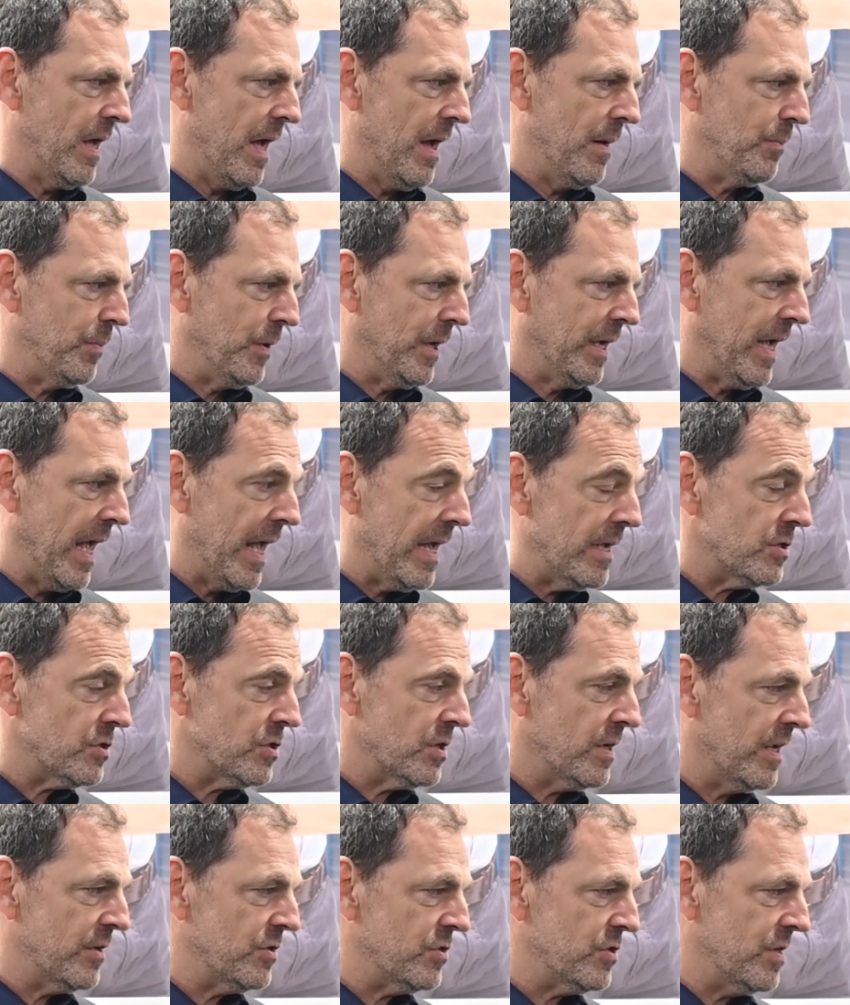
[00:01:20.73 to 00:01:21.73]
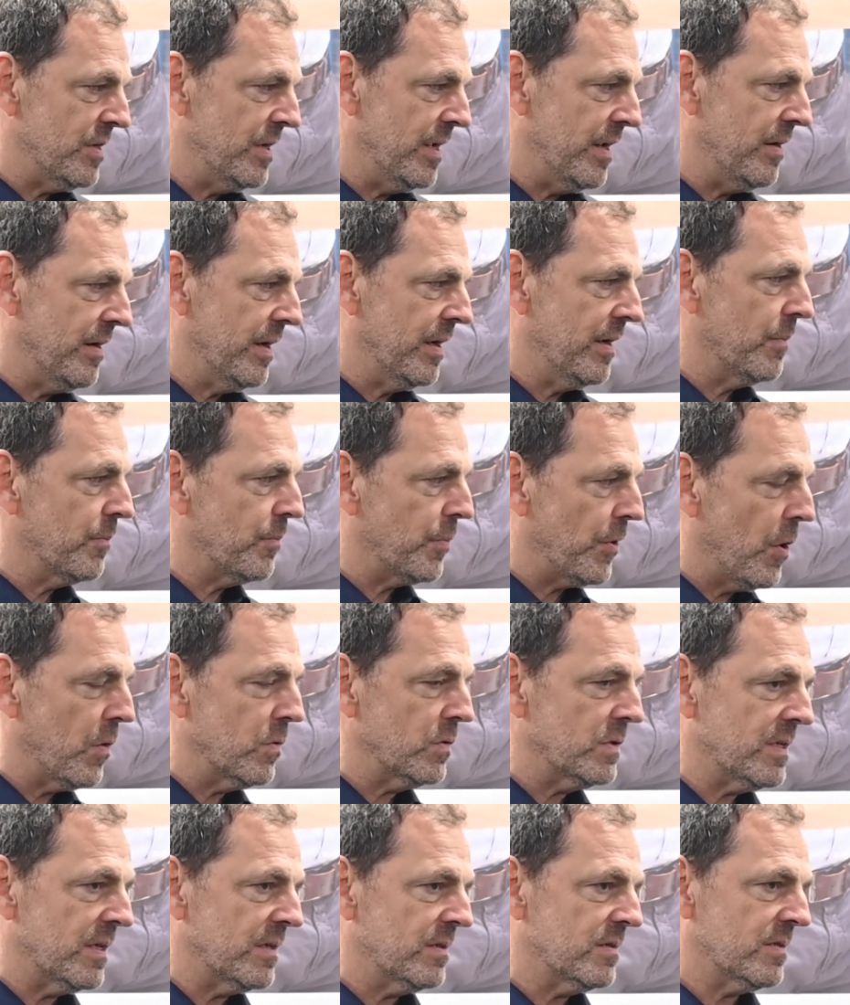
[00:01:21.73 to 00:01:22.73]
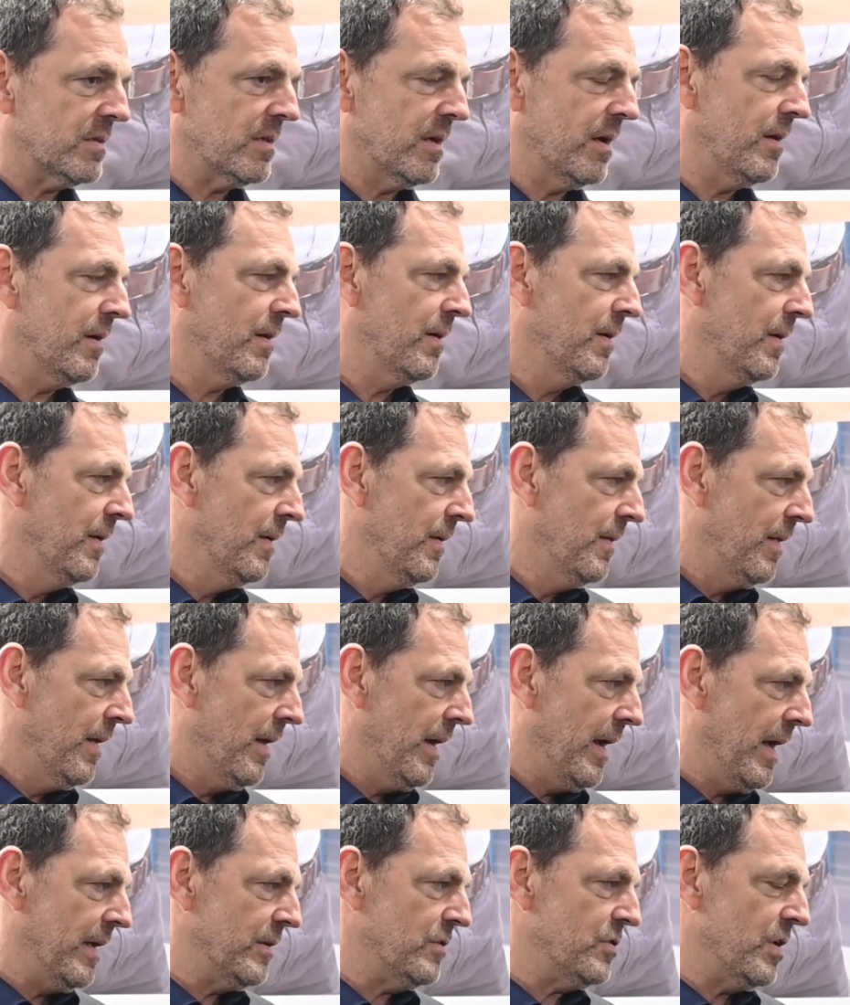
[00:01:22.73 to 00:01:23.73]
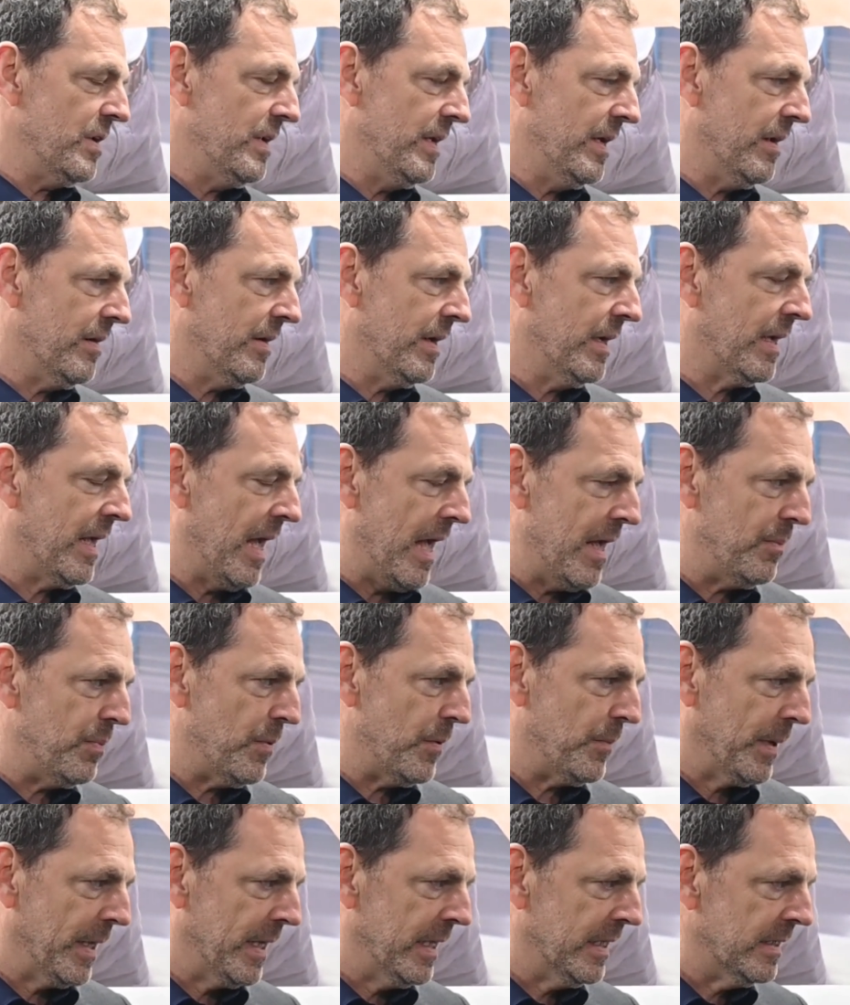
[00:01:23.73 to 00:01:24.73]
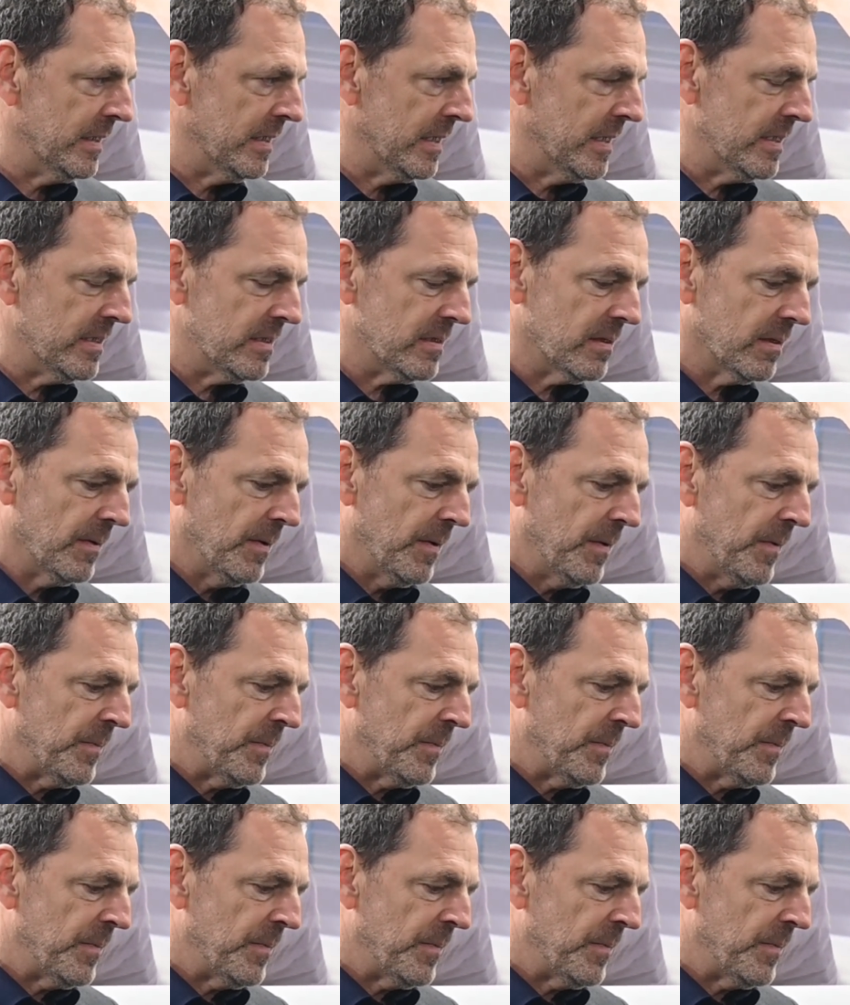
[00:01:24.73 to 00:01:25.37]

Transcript: application engineering and process engineering capabilities,